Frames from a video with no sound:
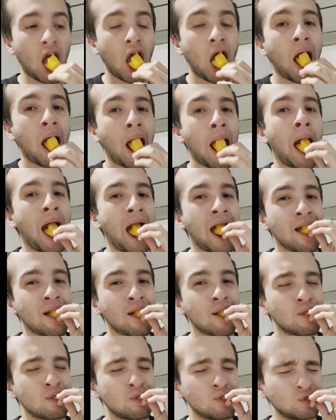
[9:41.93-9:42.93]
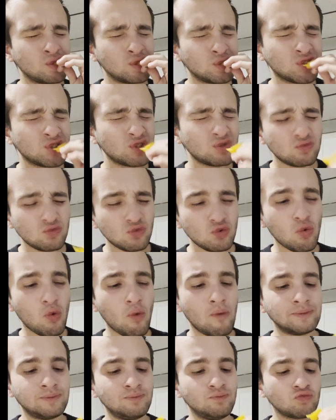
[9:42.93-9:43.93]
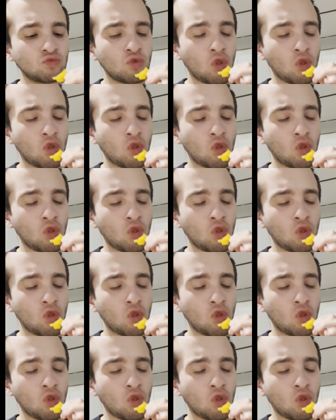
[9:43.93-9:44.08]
for in addition to being a good spice,